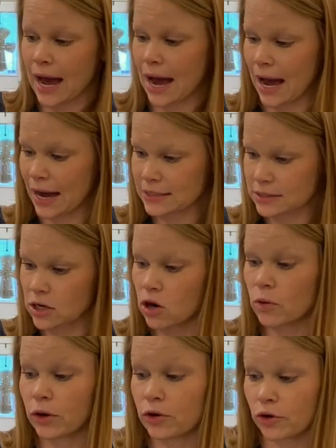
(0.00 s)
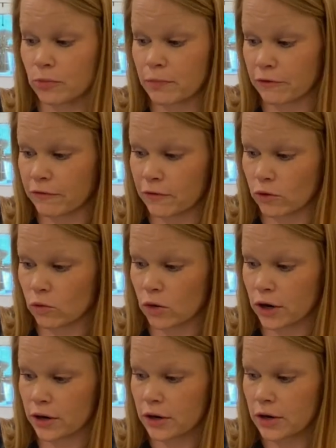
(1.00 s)
I saw a group of
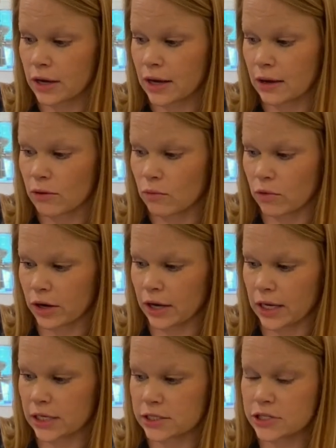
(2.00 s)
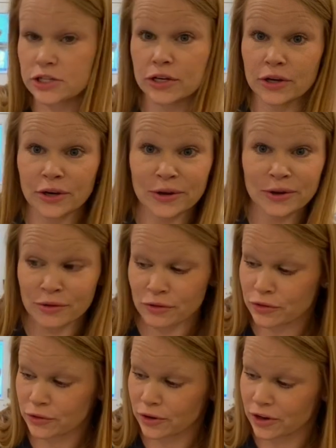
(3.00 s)
4. 1, 2,
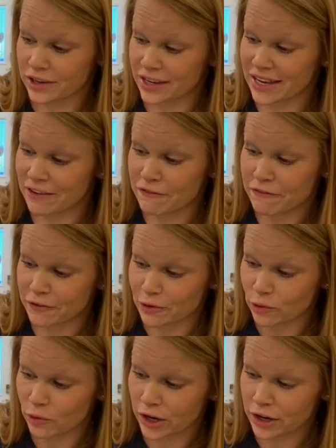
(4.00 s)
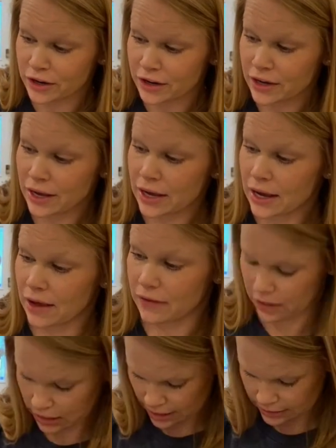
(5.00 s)
3, 4. And
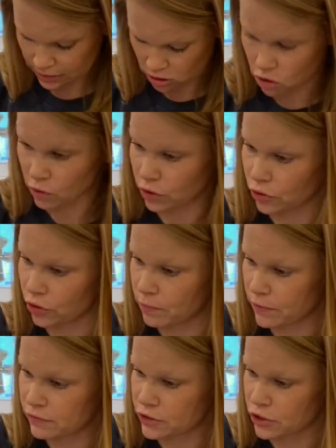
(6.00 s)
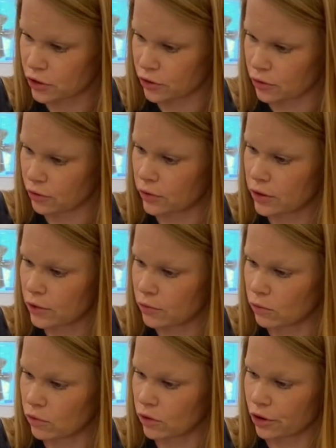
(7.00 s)
then I saw a group of 2.
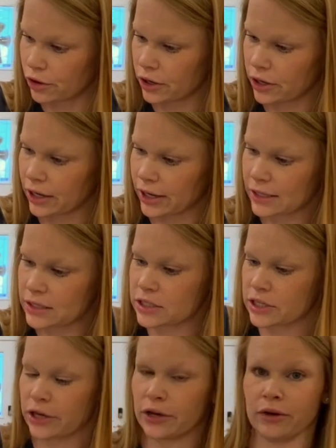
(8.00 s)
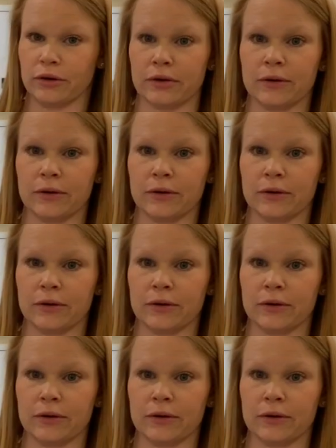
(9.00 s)
1, 2.